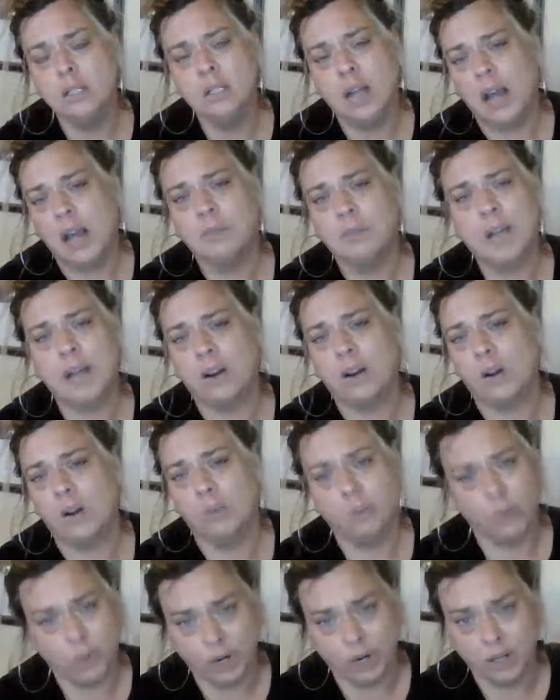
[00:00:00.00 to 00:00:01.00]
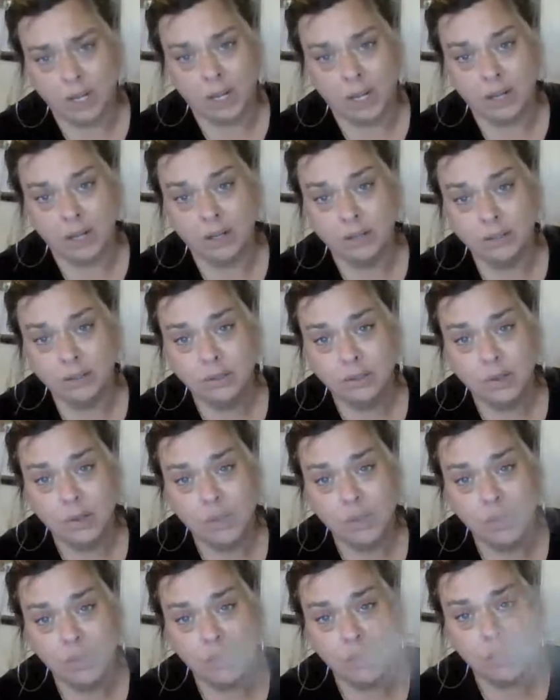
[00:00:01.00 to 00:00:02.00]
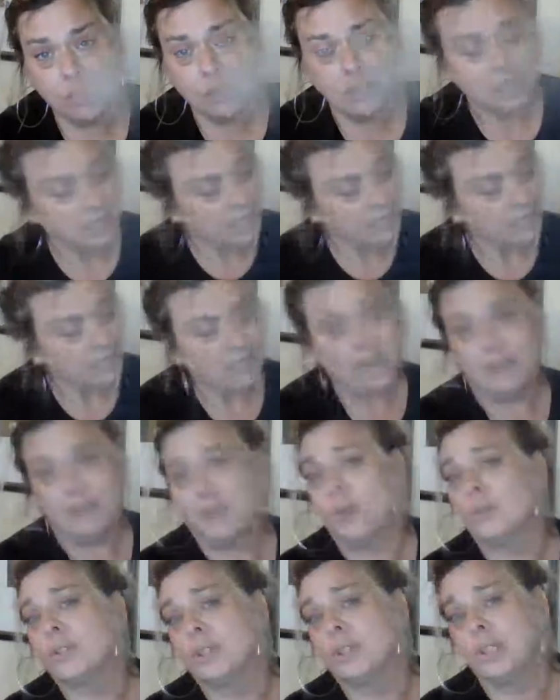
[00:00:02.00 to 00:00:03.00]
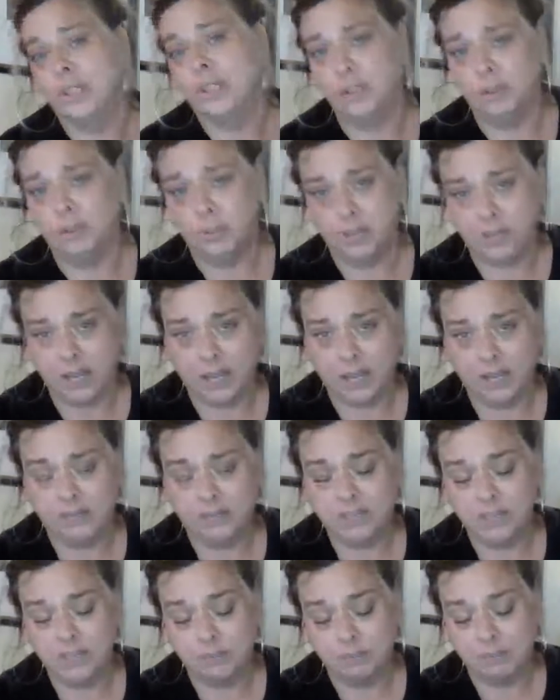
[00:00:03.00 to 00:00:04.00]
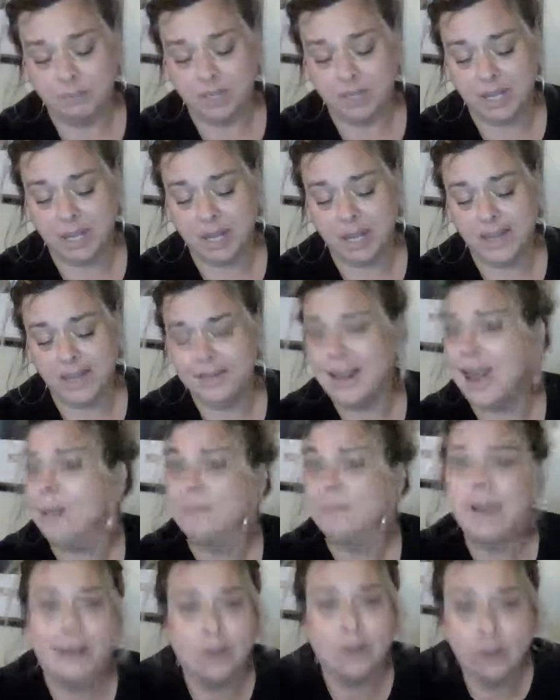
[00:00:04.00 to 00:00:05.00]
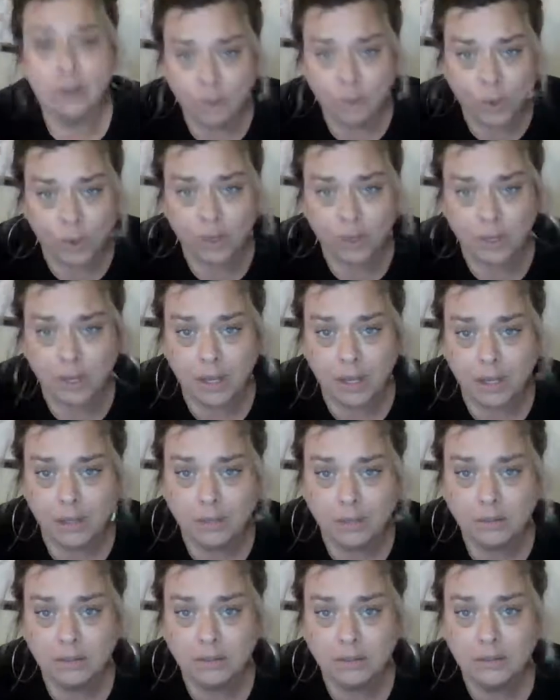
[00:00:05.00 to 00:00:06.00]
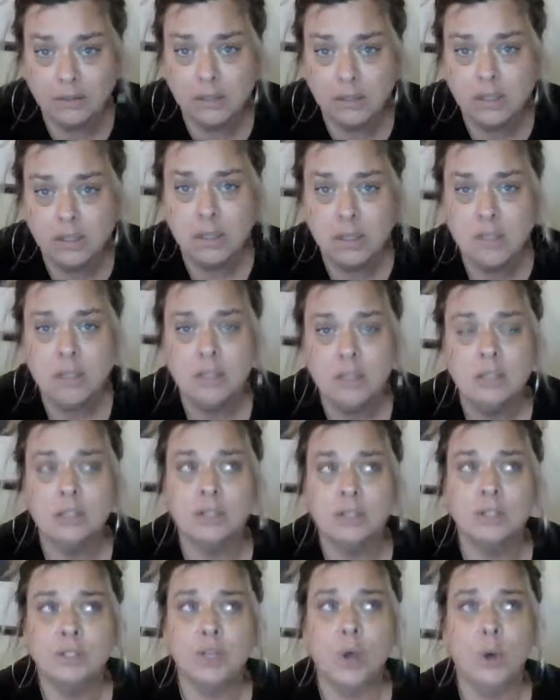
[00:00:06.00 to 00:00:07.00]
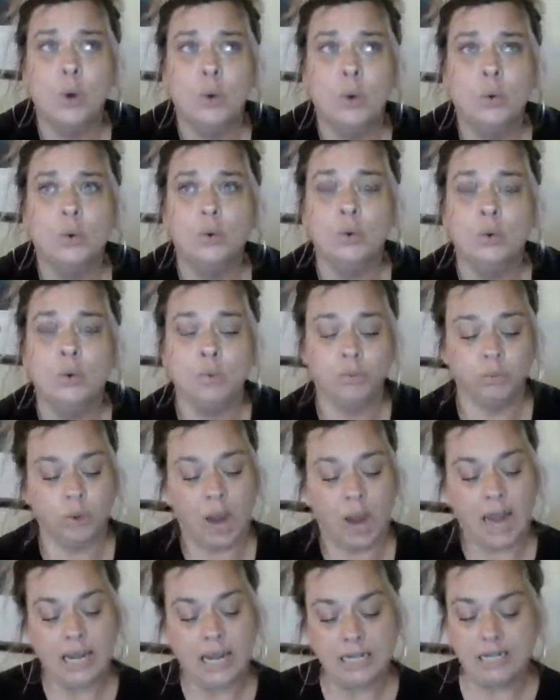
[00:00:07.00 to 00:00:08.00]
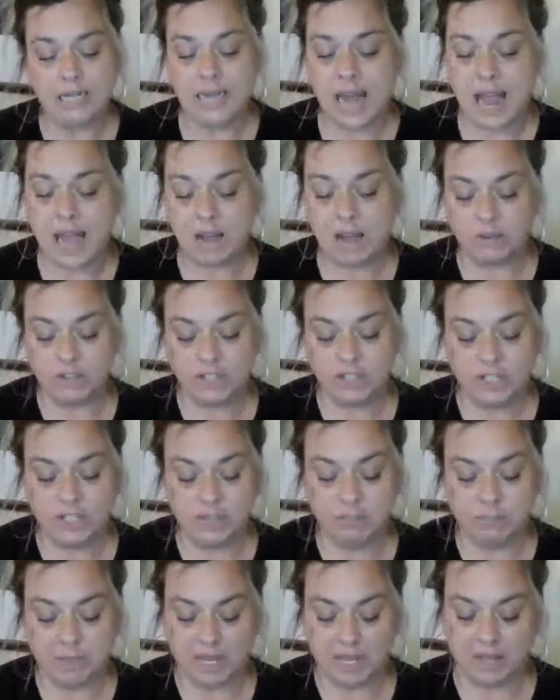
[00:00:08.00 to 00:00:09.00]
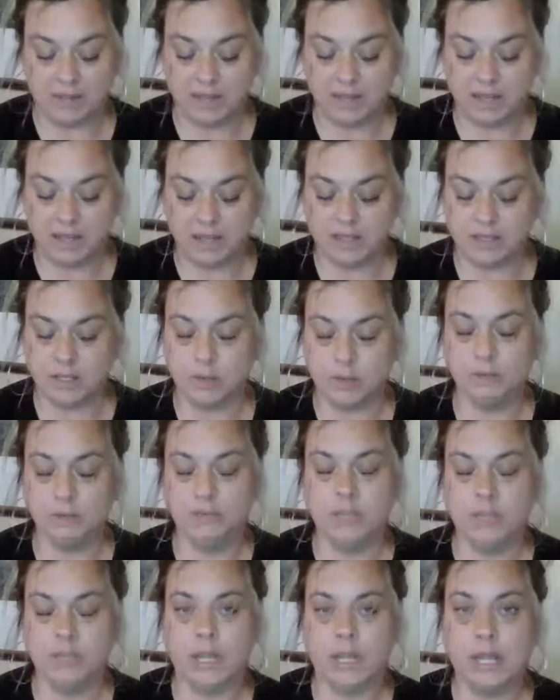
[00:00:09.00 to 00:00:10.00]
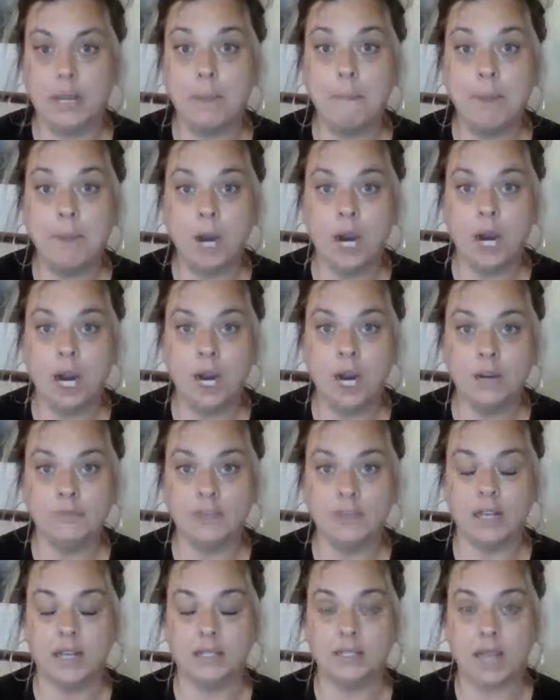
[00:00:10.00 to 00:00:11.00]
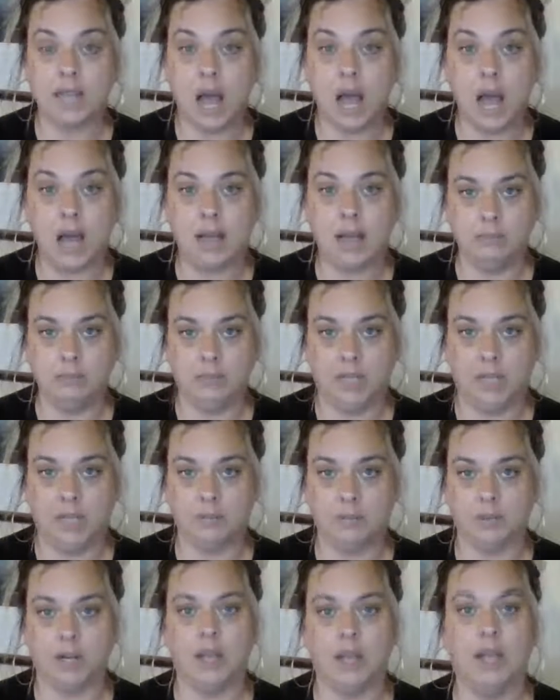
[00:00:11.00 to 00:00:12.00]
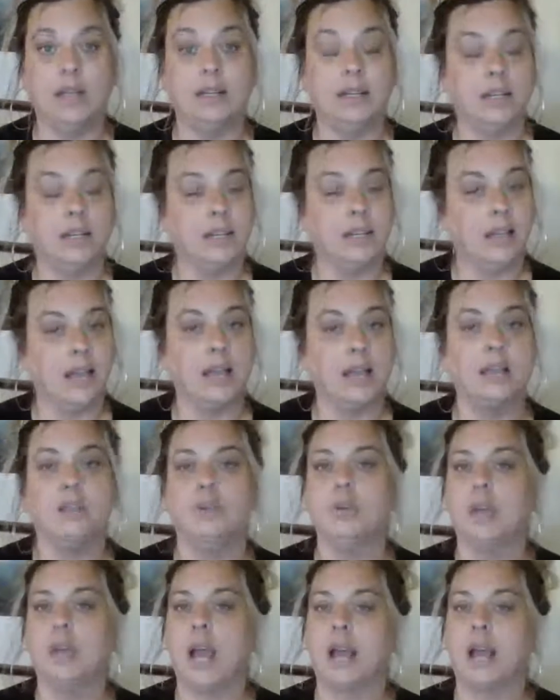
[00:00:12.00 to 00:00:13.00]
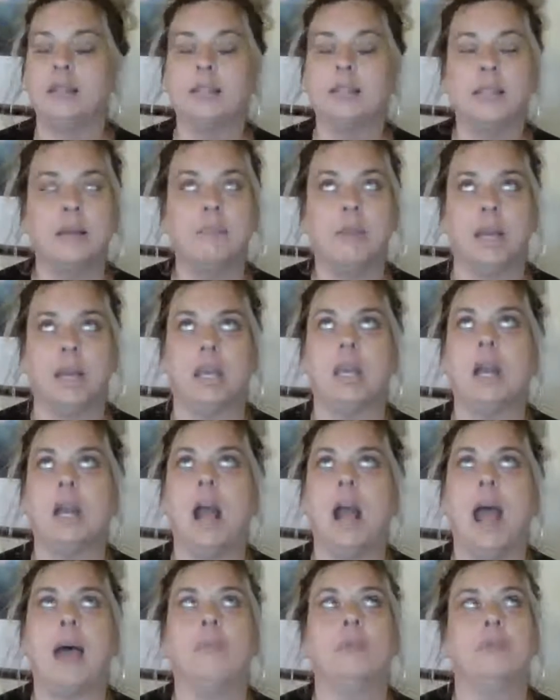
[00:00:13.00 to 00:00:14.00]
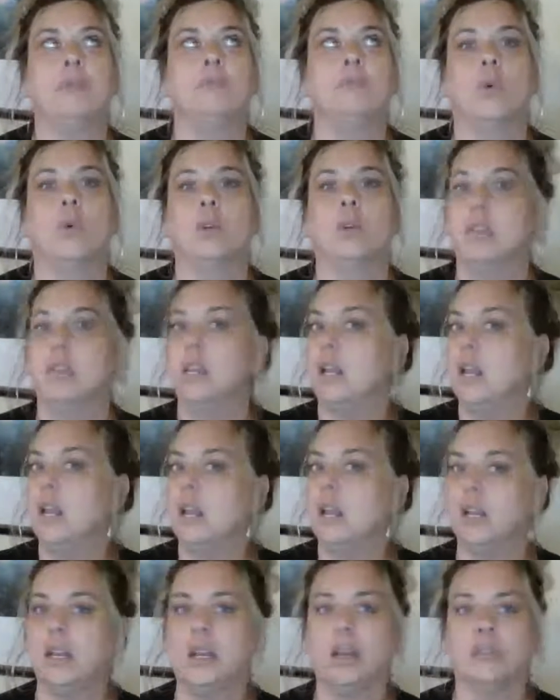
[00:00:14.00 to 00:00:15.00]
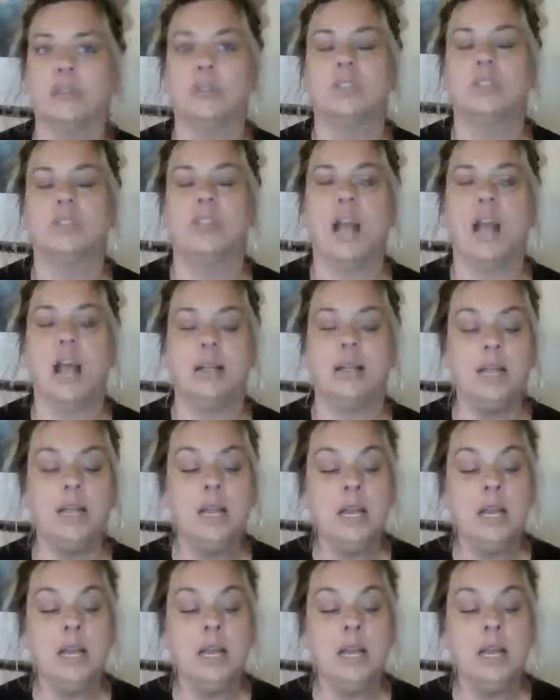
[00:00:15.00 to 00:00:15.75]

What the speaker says: I'm not on board here. Yeah, those are your beliefs, but I'm not on board here. So right now should be this really perfect time, Libra, and again, you guys can make it happen more than any other sign,